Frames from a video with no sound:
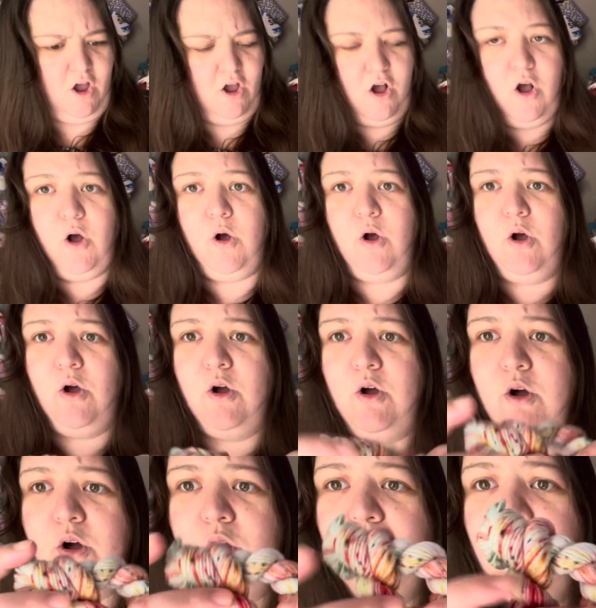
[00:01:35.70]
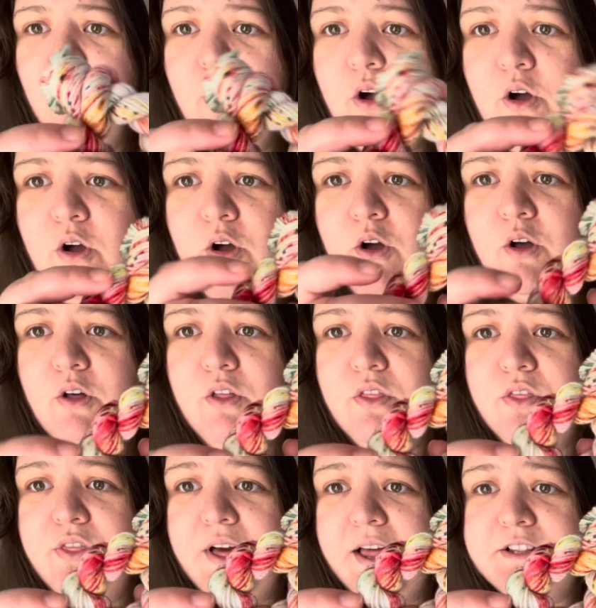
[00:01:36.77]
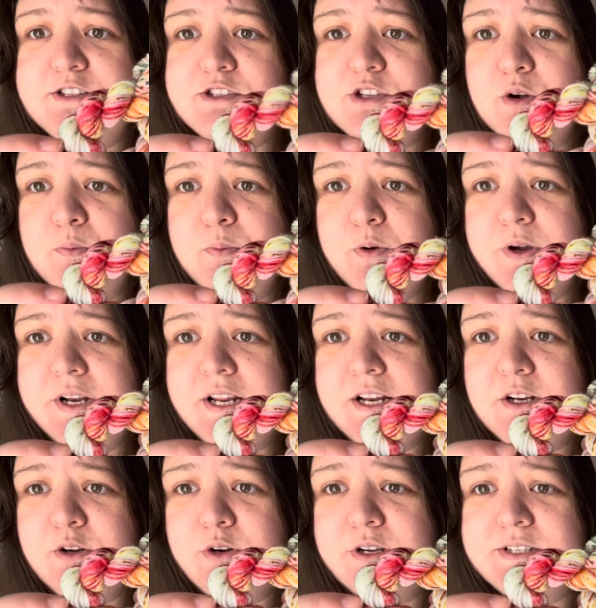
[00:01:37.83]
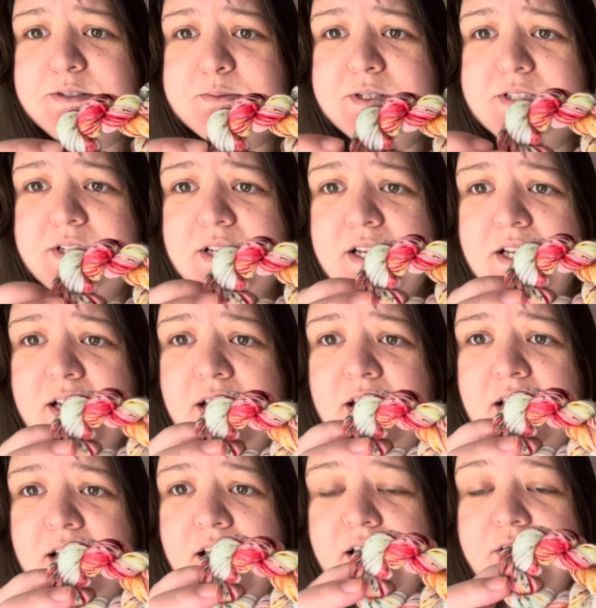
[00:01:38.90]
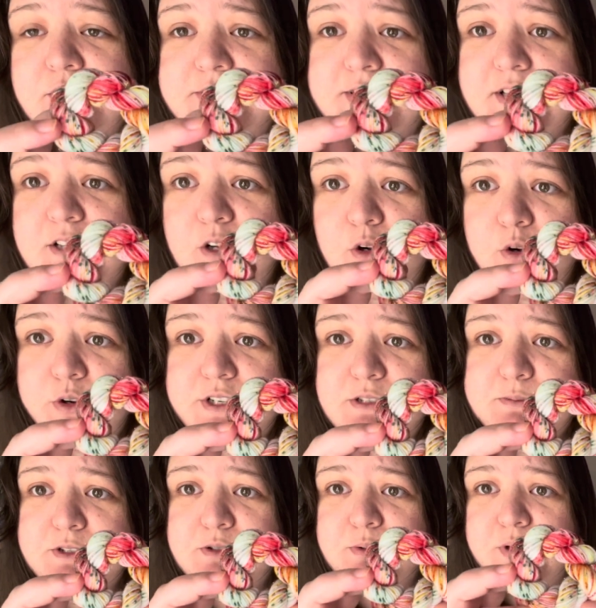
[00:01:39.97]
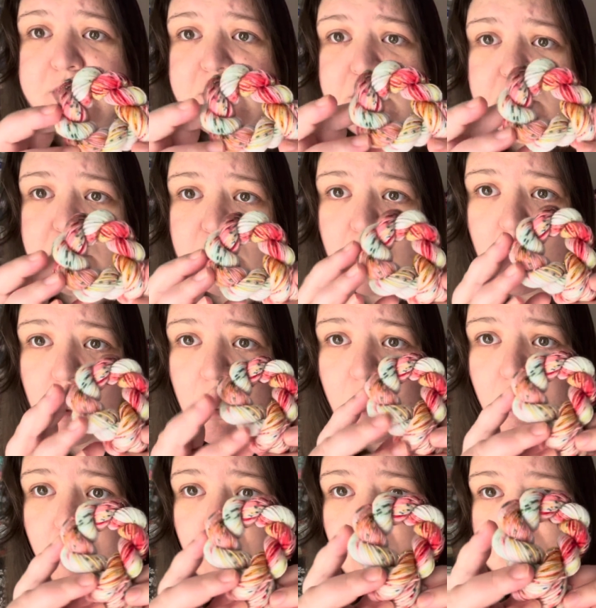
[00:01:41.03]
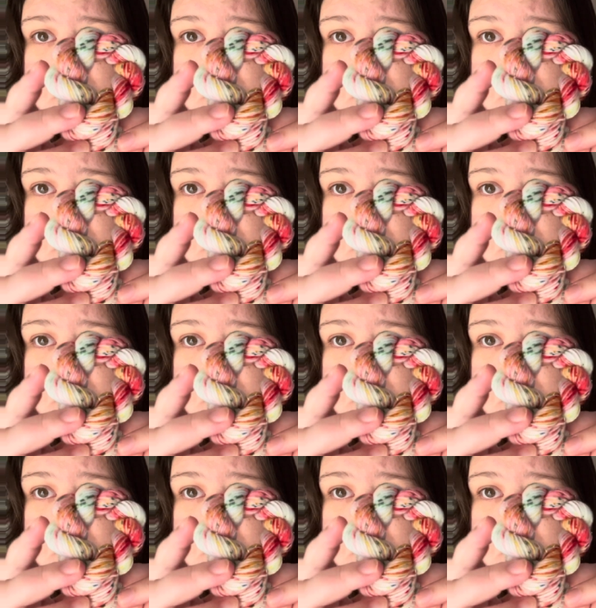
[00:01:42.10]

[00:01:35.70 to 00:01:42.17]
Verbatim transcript: oh, that's so pretty and Christmassy. It looks like a little Christmas wreath. Oh